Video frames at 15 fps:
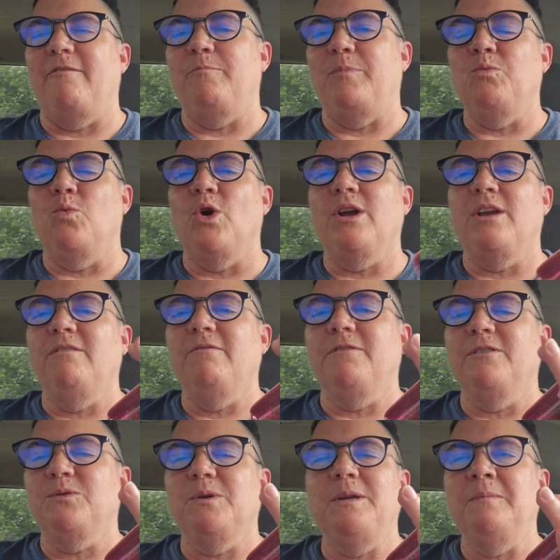been working for
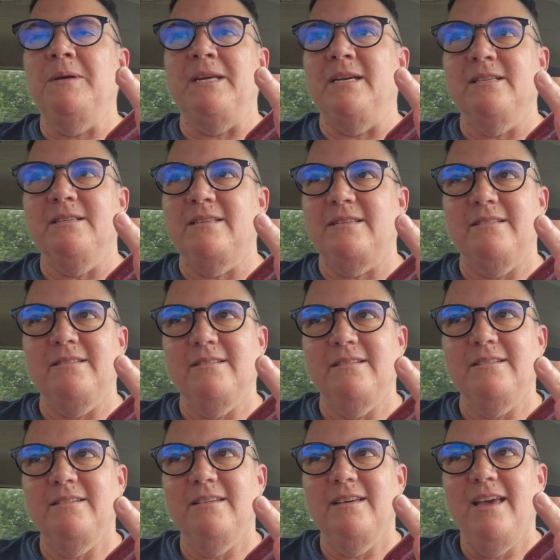20 minutes,
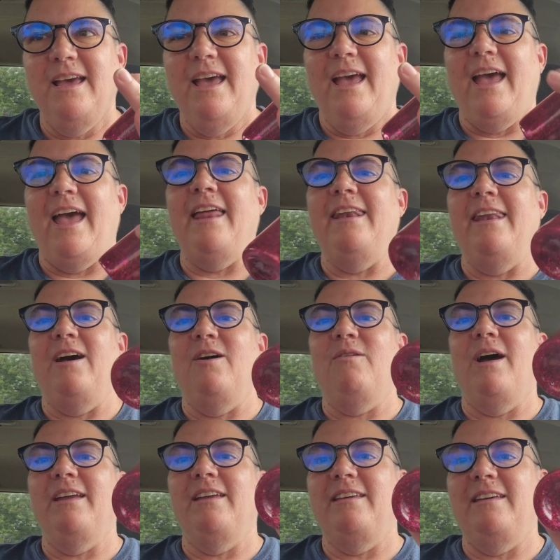and now
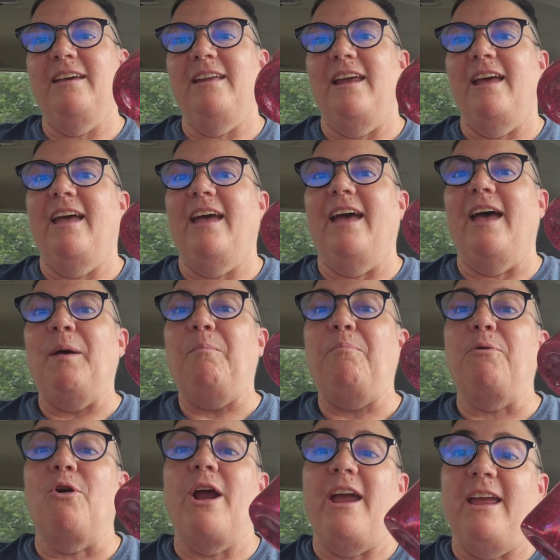I get a
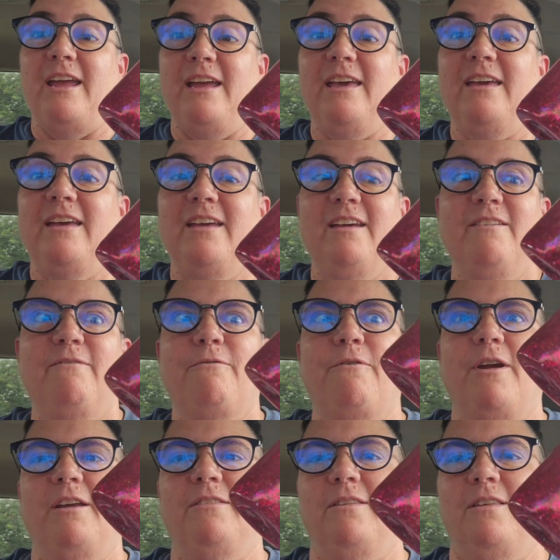break
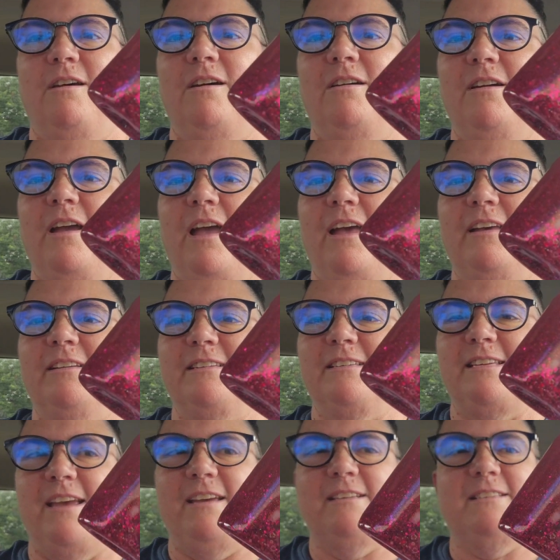for as long as it
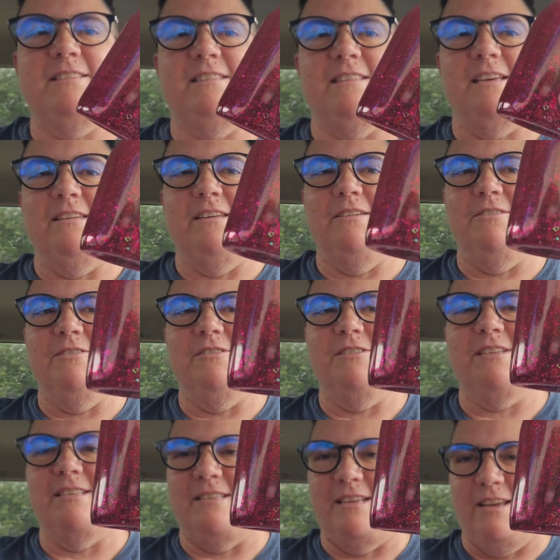takes the glitter
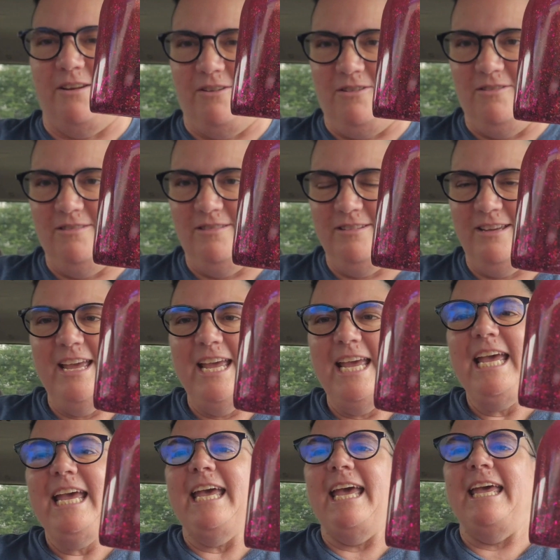to settle.
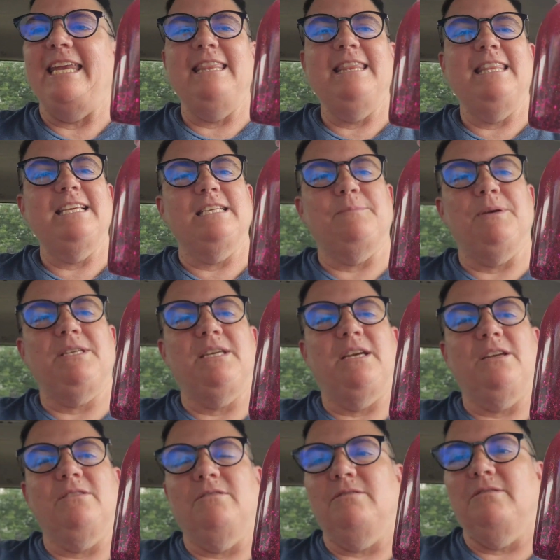And in this
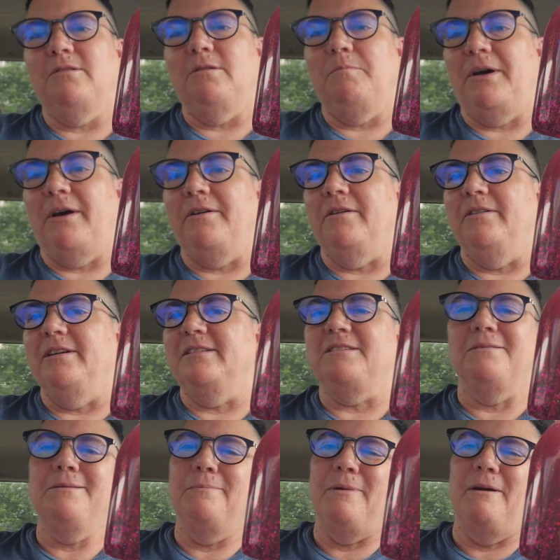particular little bottle, it's
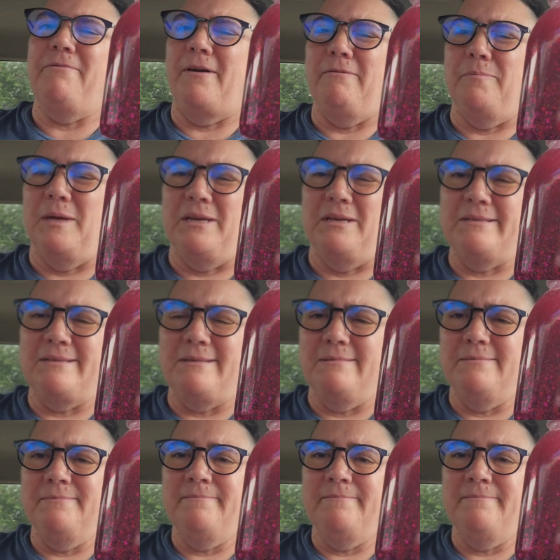only about 5 minutes.